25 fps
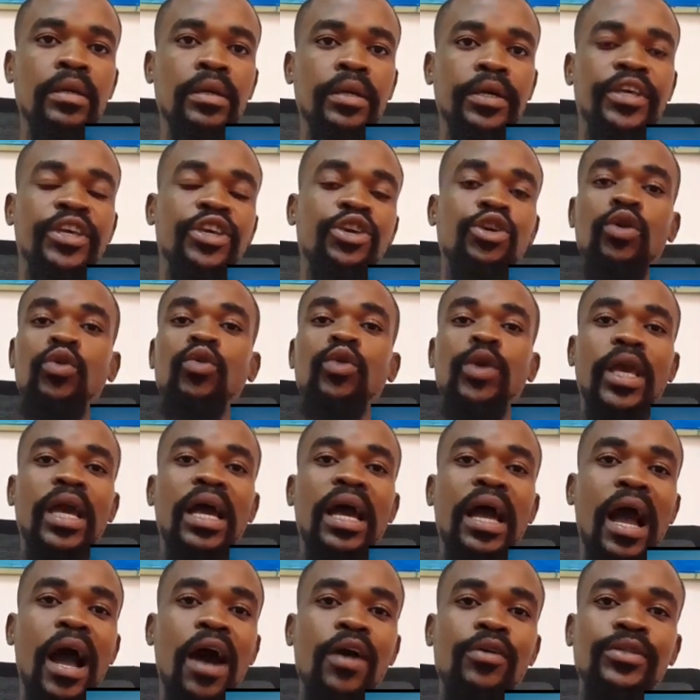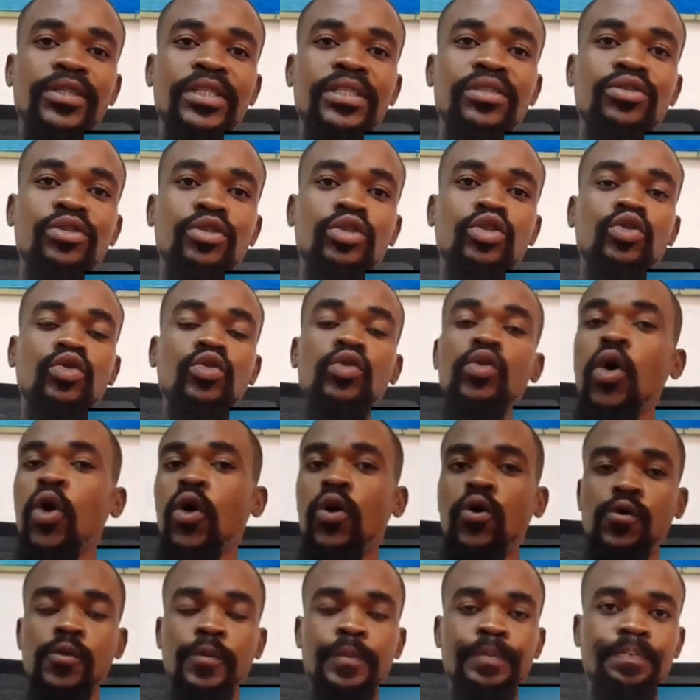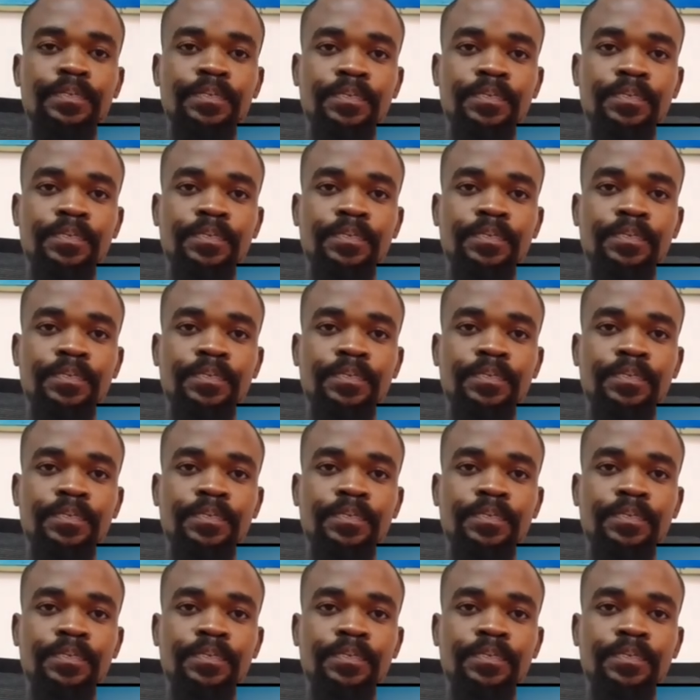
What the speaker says: Here we are out in the snow.